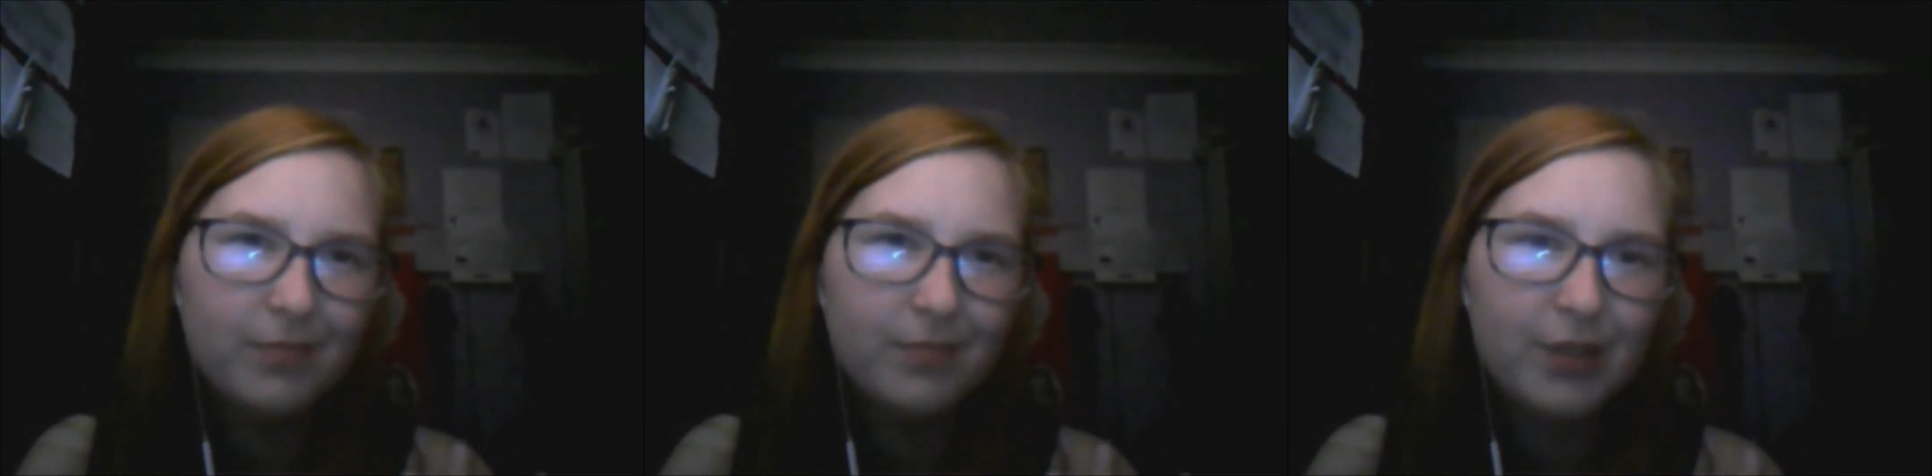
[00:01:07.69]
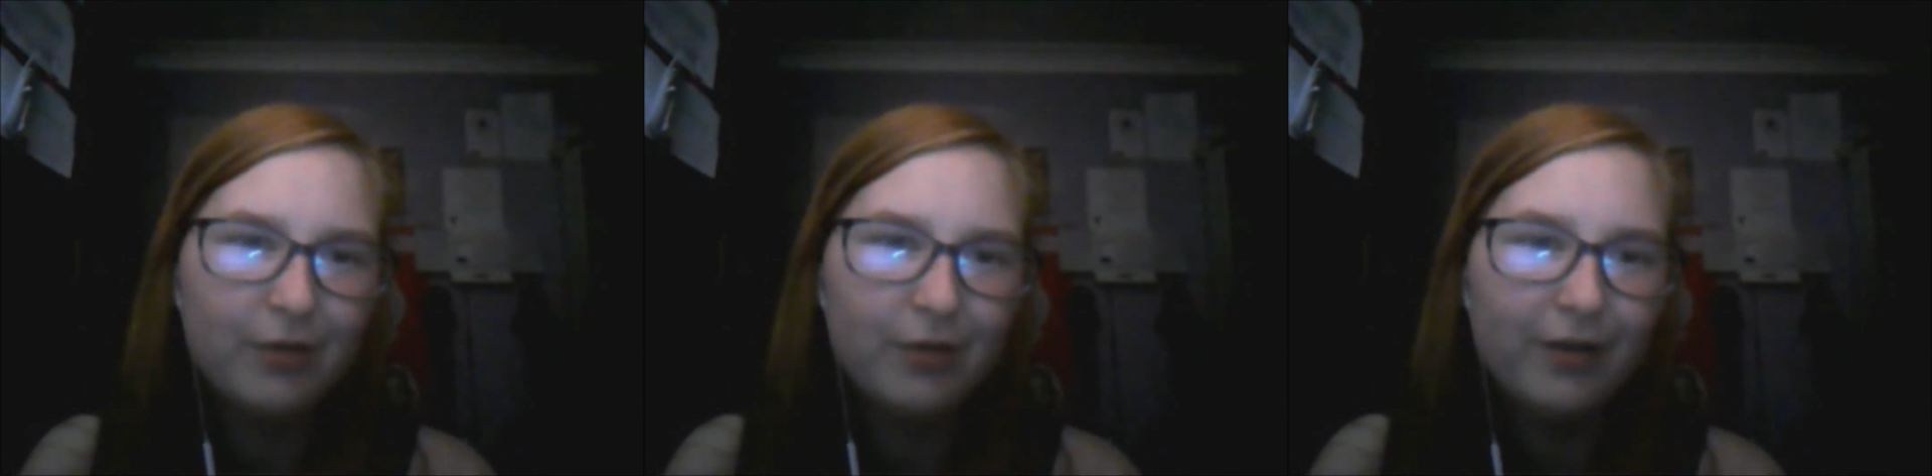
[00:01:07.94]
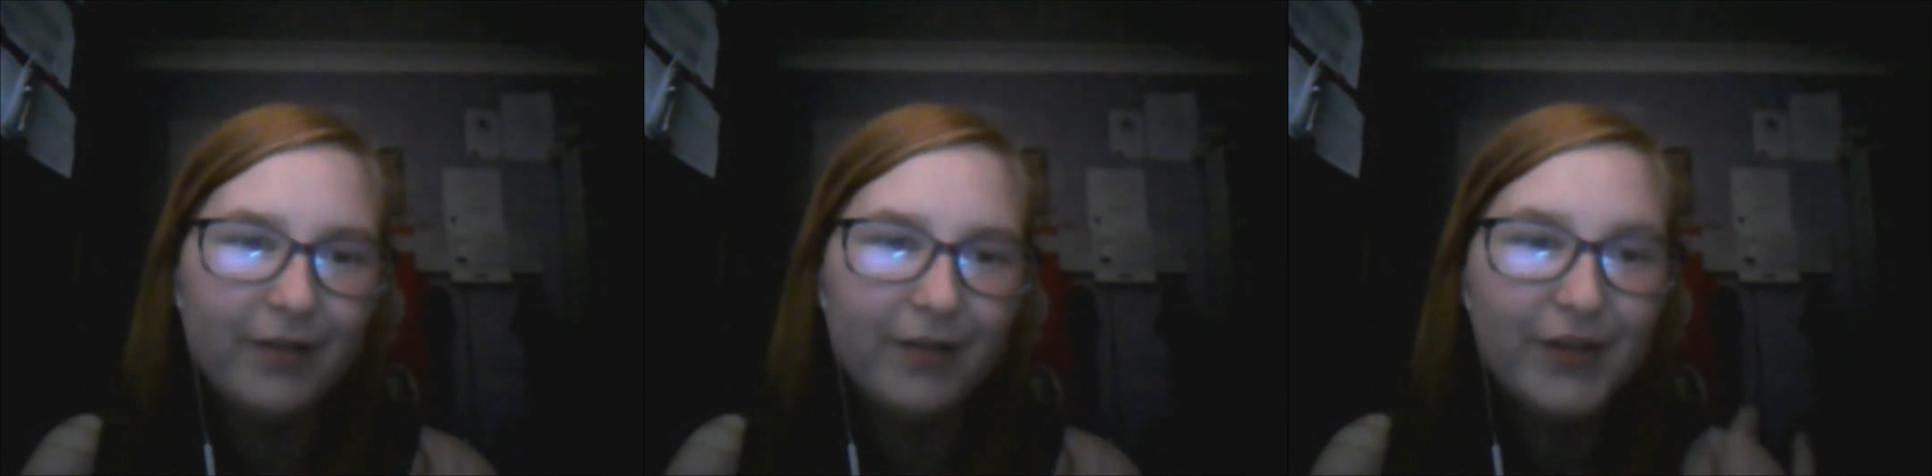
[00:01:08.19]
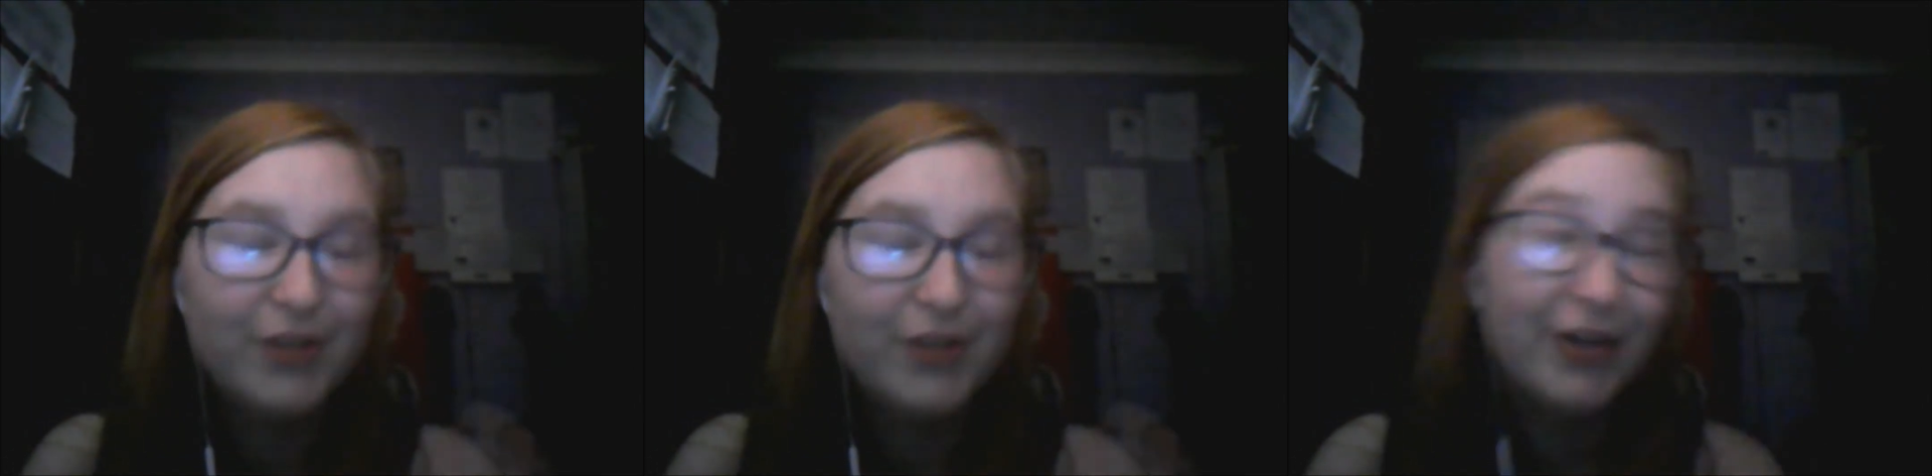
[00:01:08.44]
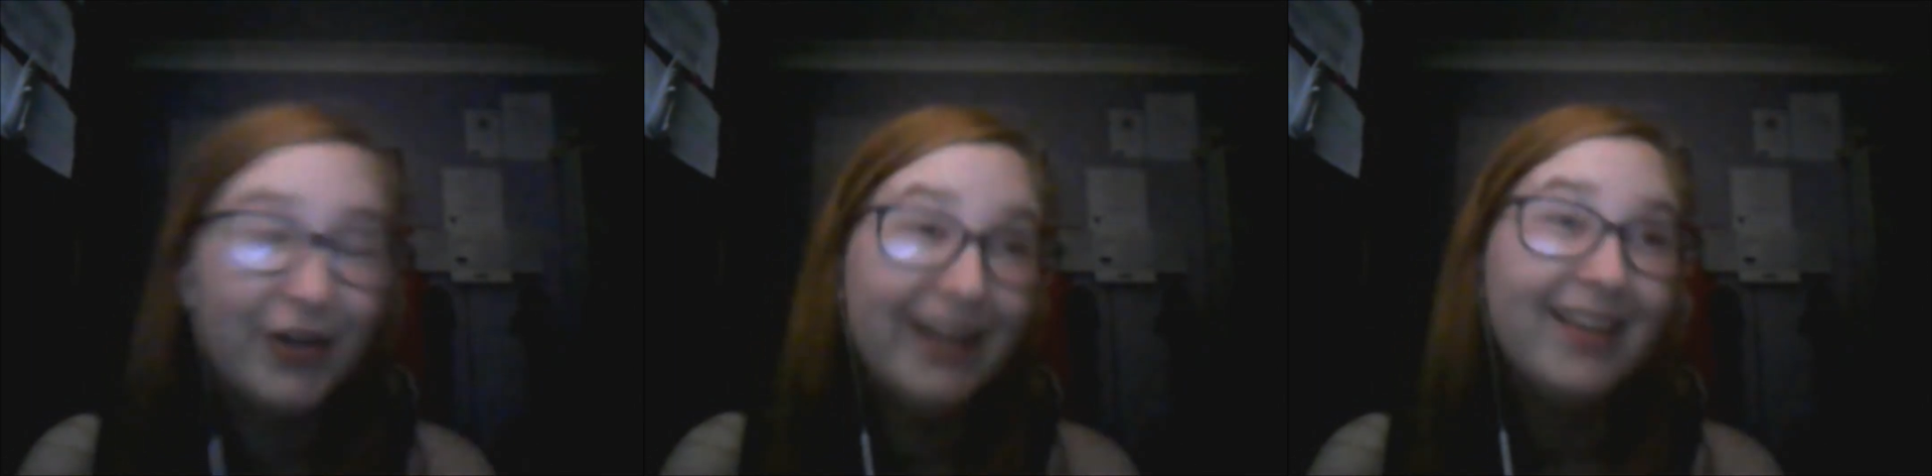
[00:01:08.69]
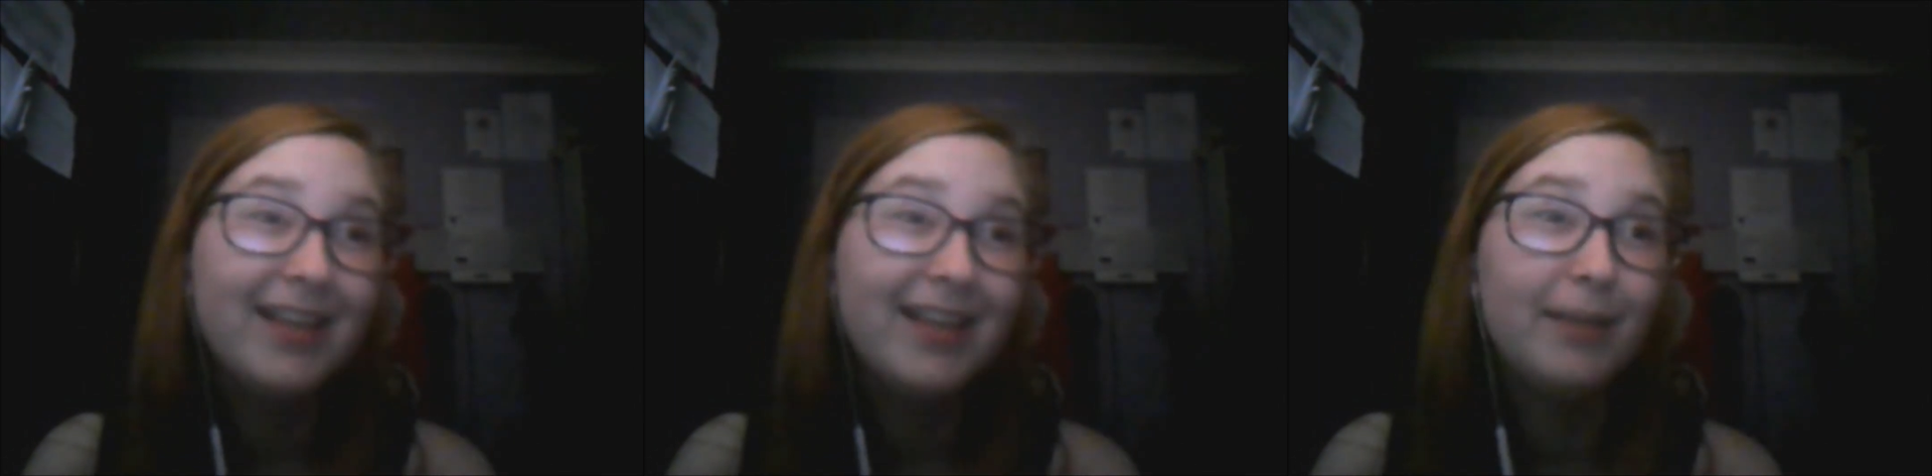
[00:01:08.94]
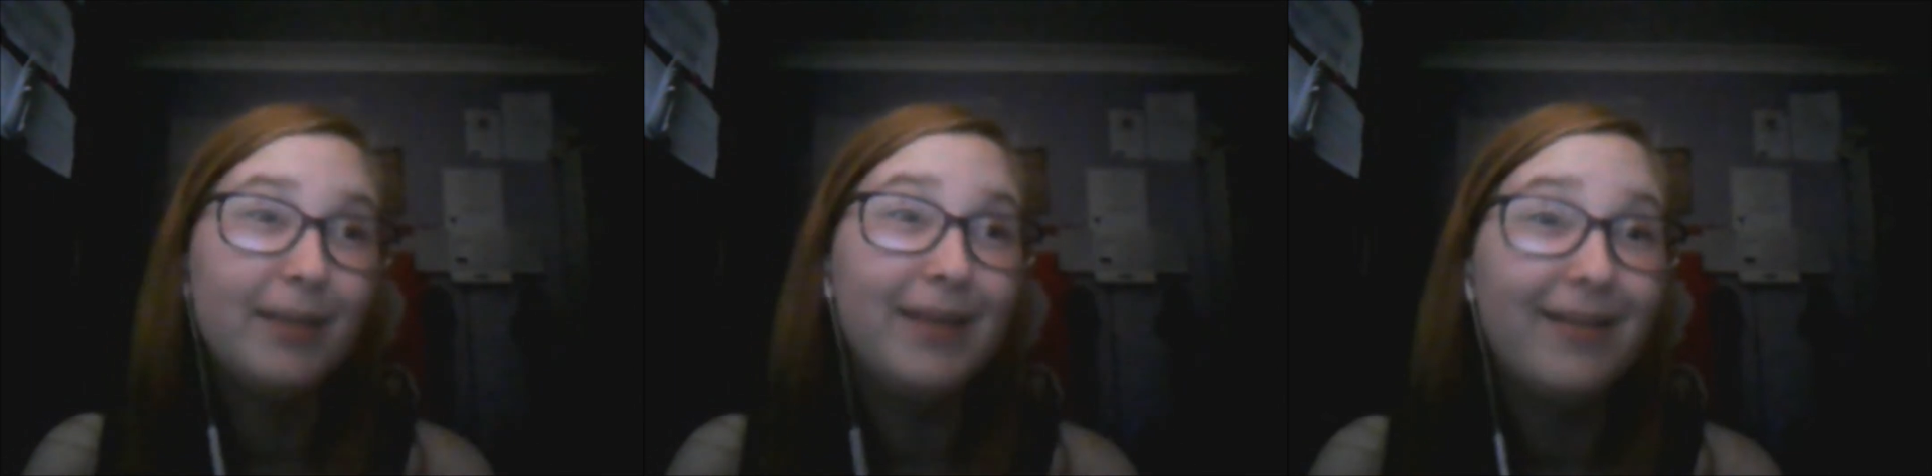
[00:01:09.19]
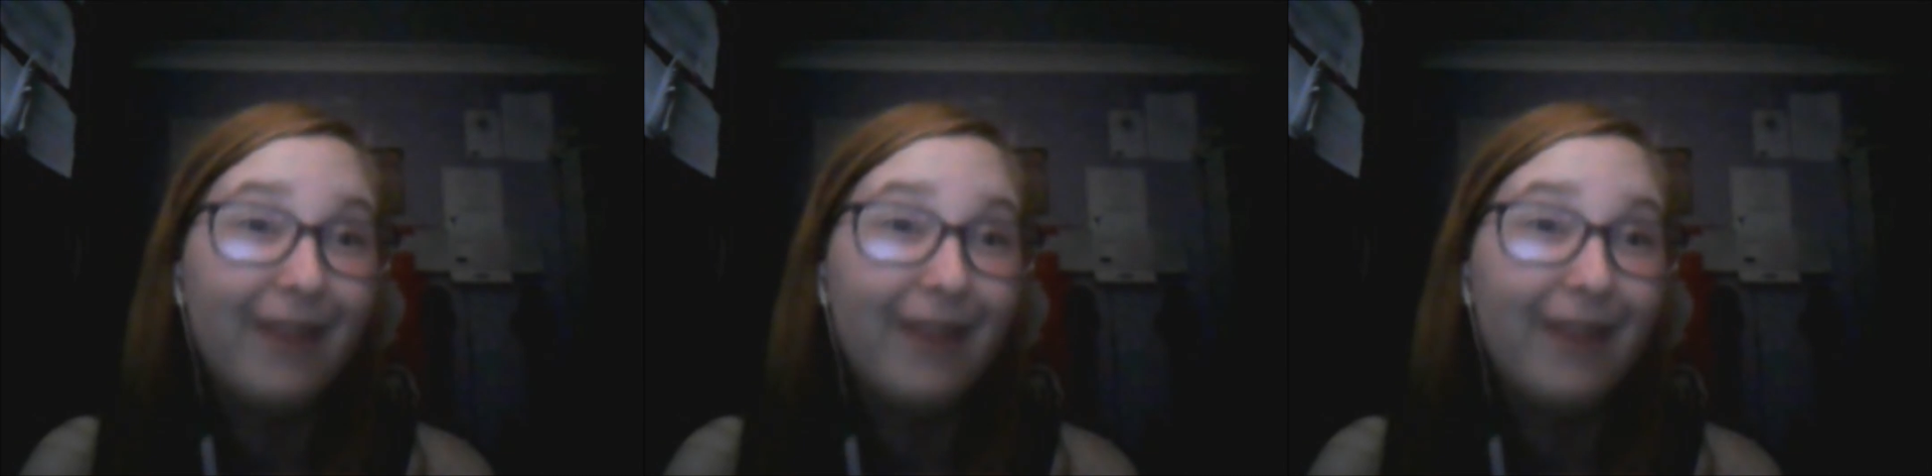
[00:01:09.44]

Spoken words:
sort of strength to be